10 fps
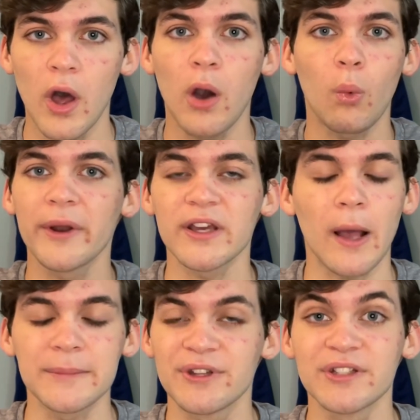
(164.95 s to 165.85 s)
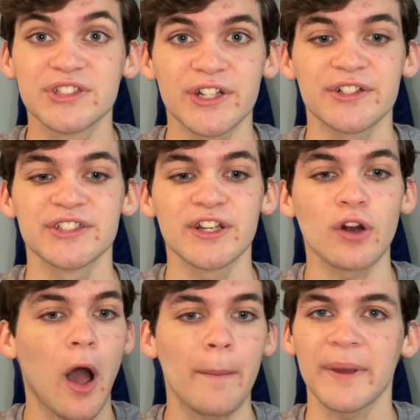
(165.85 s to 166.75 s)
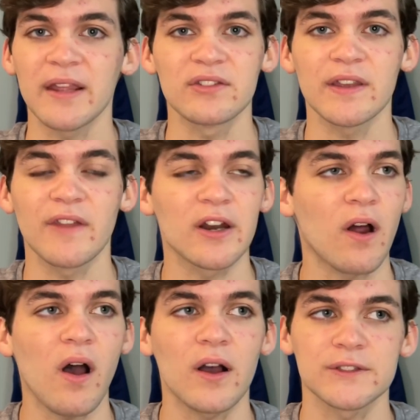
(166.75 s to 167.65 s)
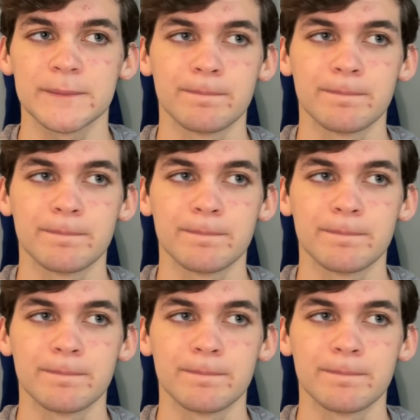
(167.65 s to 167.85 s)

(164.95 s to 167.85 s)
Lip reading: when it comes to the series here up against the Atlanta Hawks.